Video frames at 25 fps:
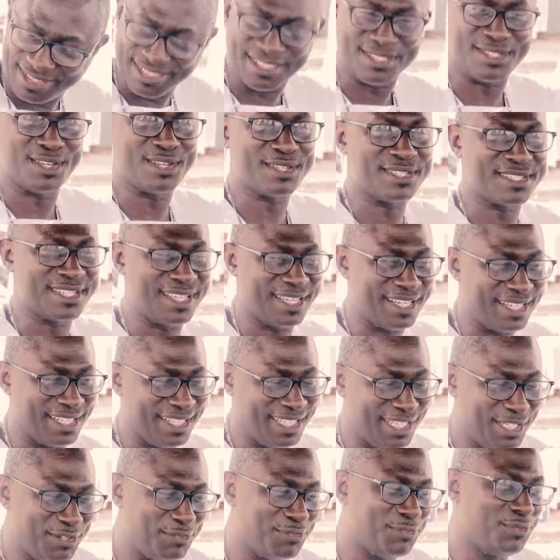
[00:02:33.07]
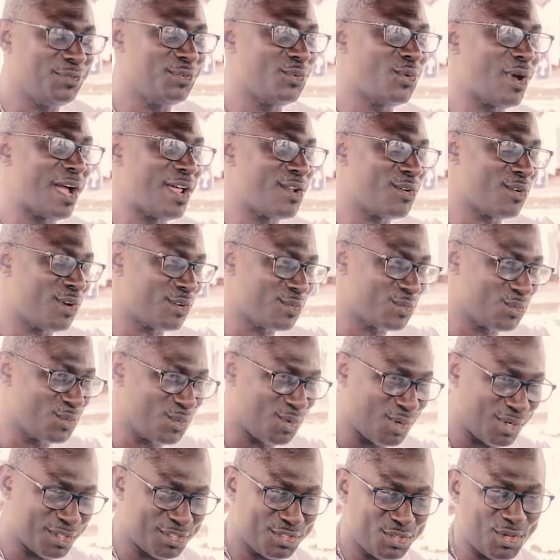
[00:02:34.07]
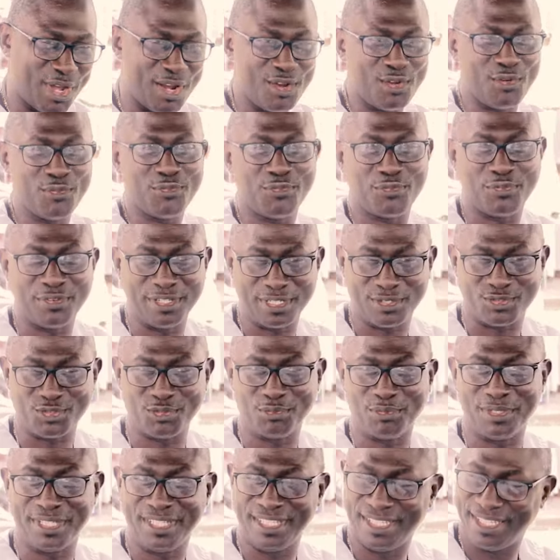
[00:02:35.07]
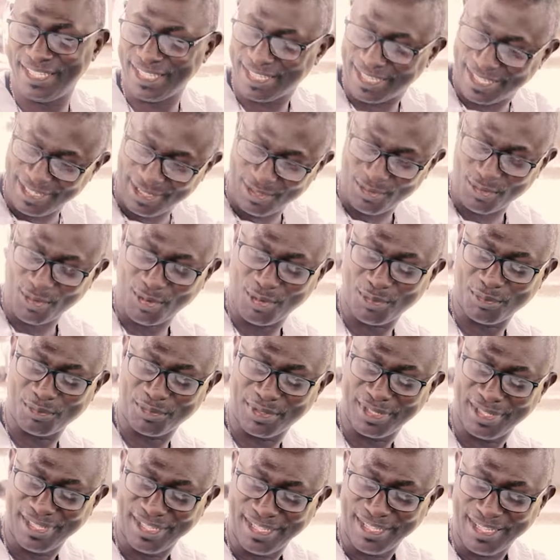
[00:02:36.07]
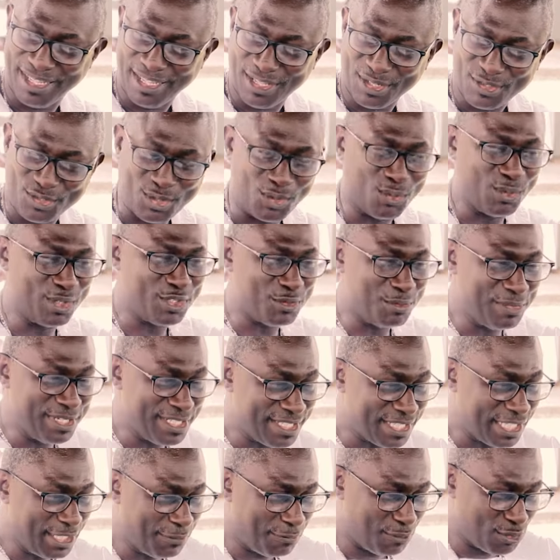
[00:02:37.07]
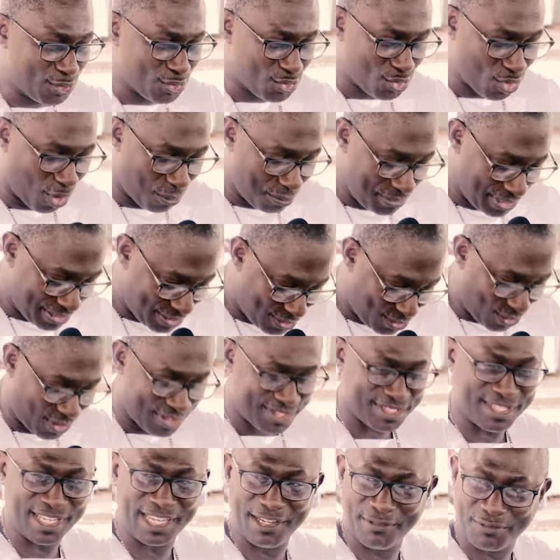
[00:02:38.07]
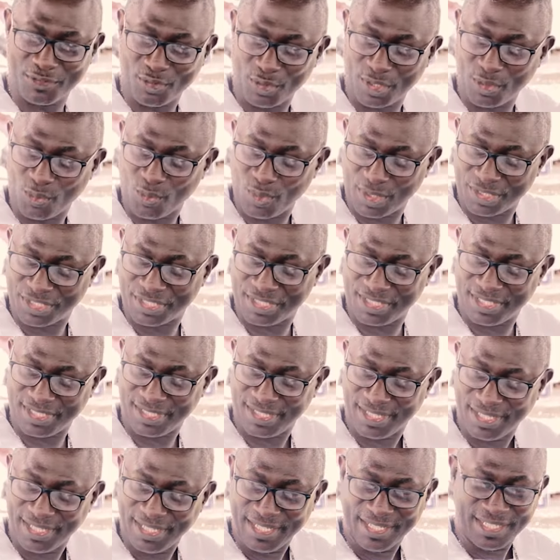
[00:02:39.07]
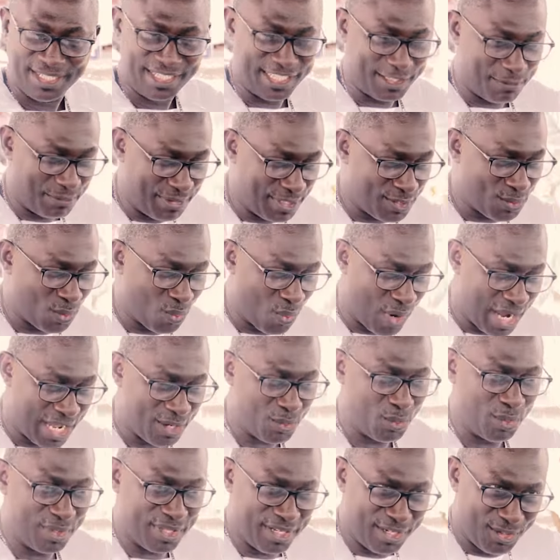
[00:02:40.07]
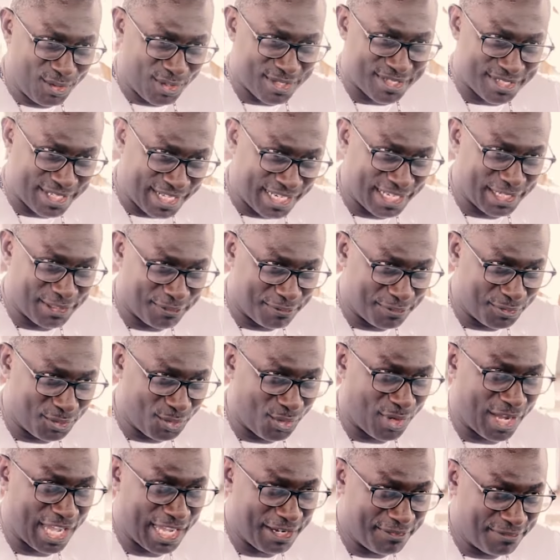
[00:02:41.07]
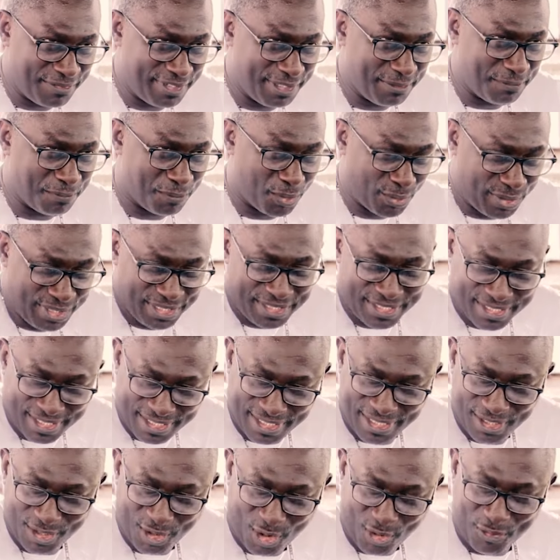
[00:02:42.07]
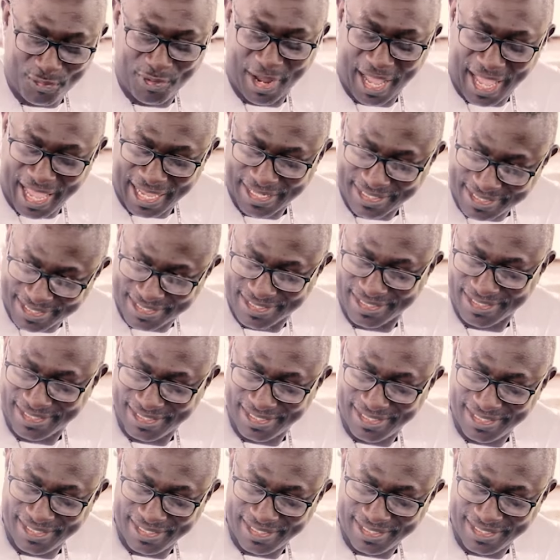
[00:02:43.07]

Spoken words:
Jesus said, if you are not washed, you are not fit to be in the kingdom. So which means if you submit yourself to the washing, it means one, within yourself, you have the purity of heart.